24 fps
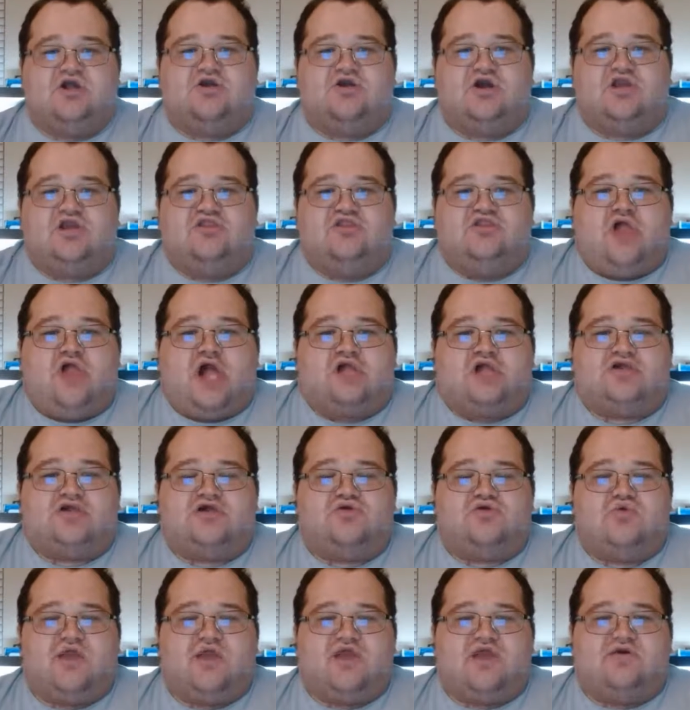Good luck,
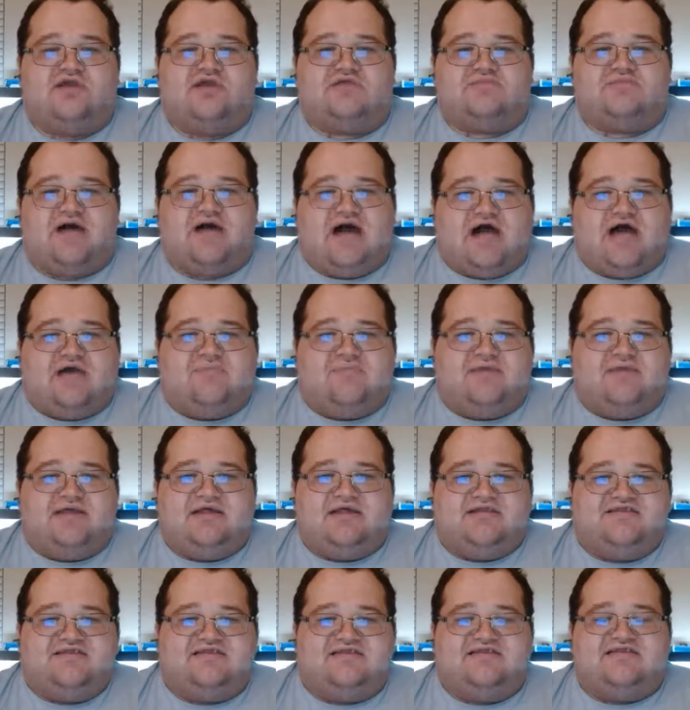aquarium
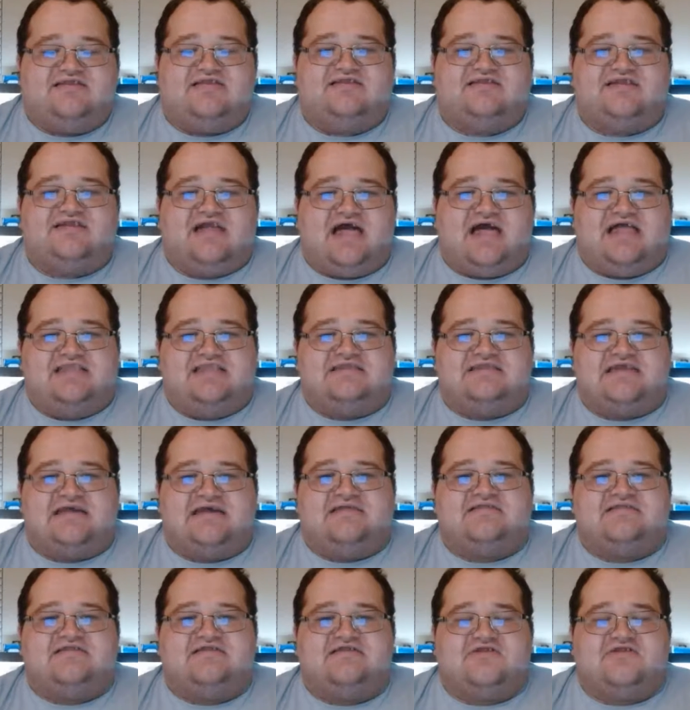hobbyists. This
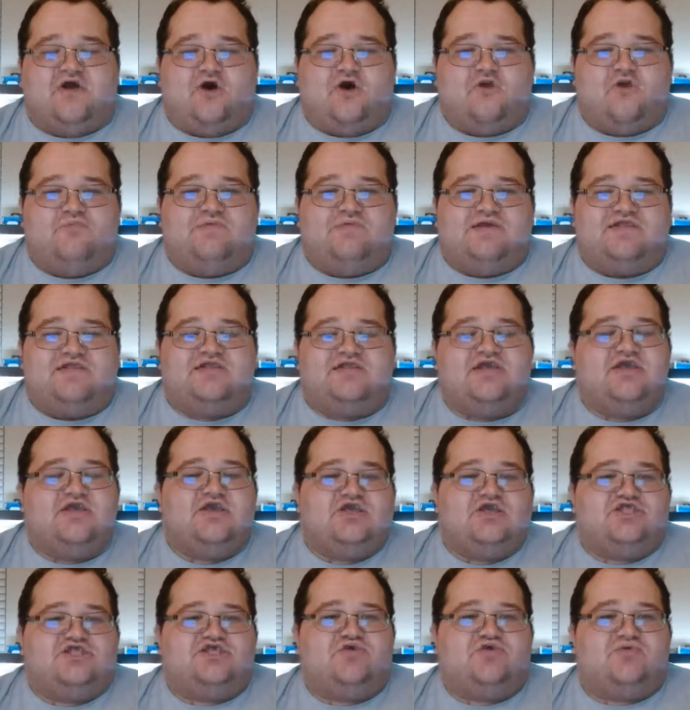contest is open
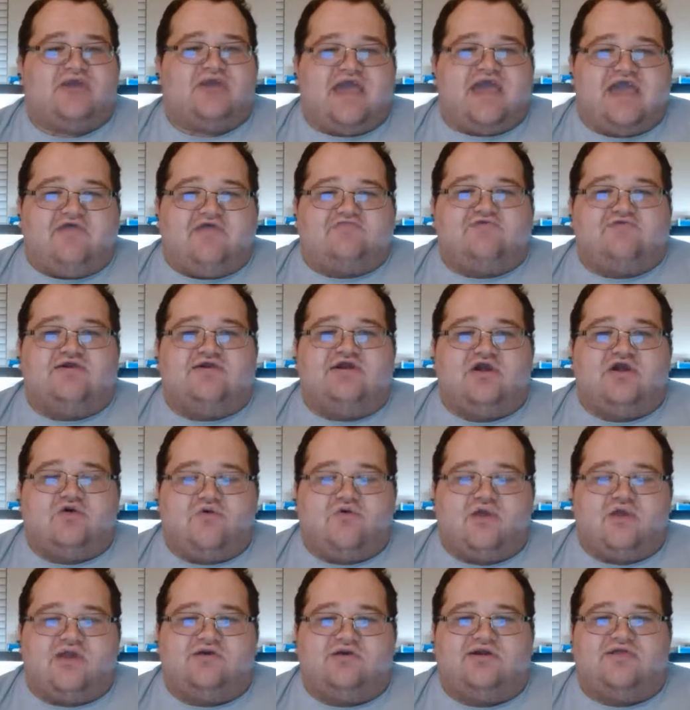to every
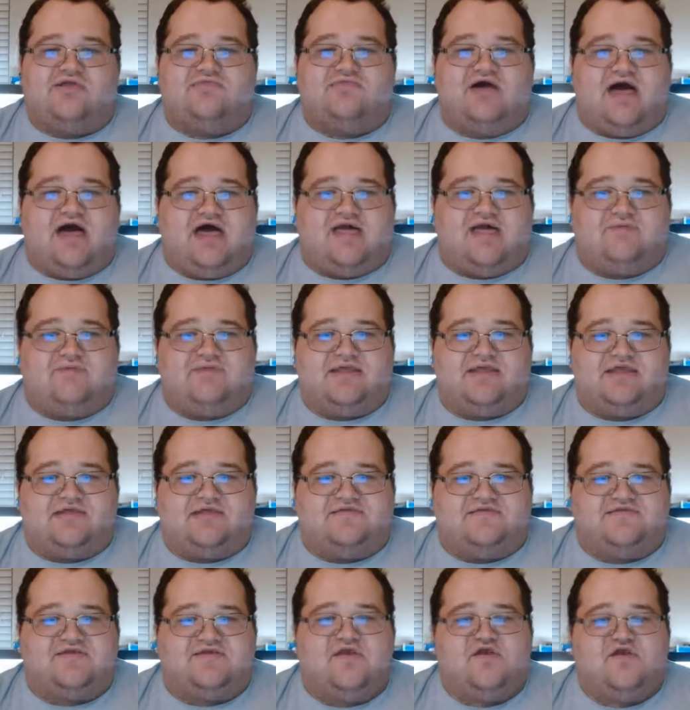aquarium
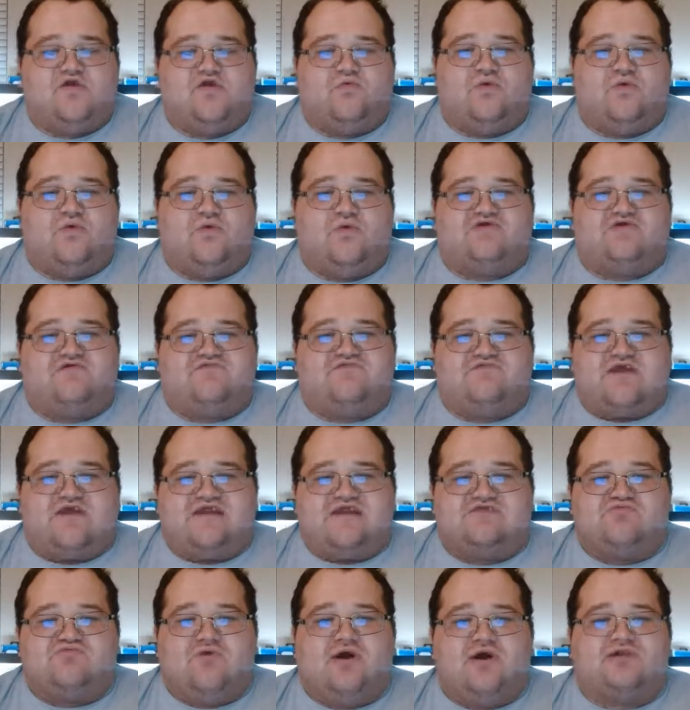hobbyist, whether
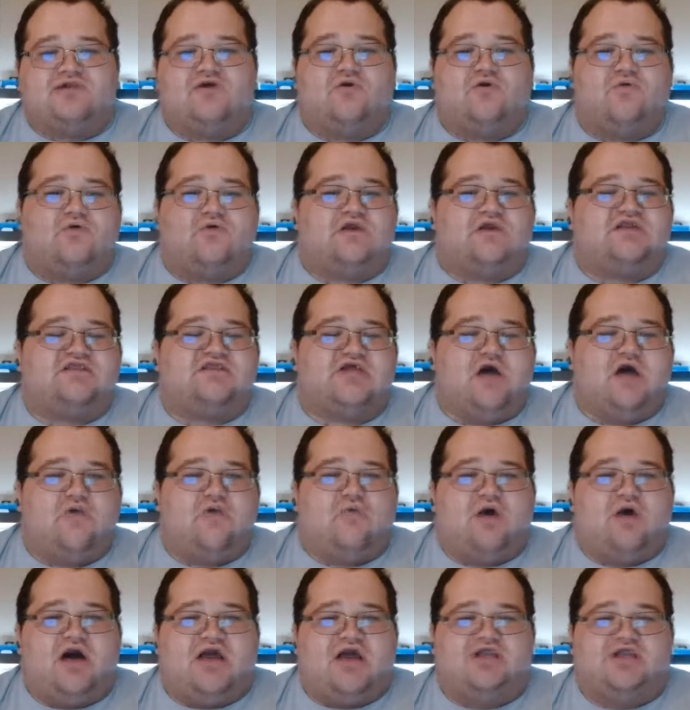freshwater or
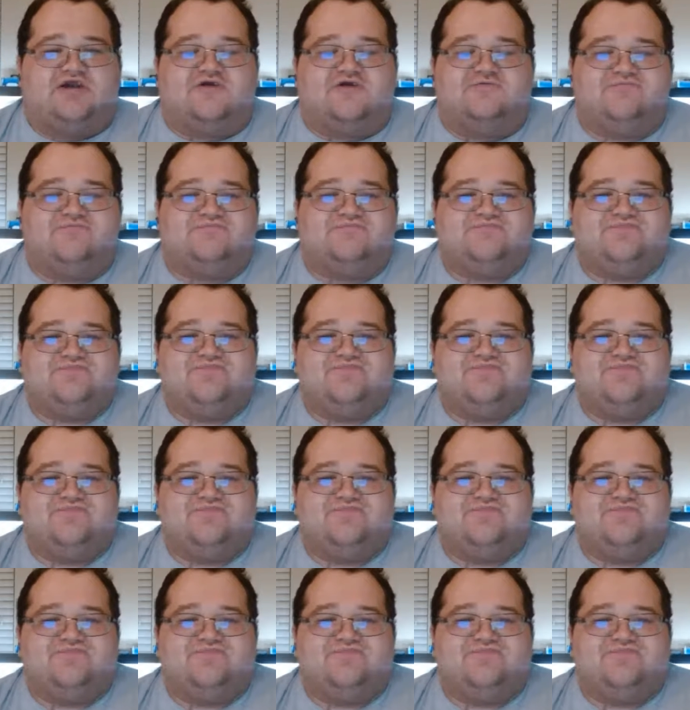saltwater,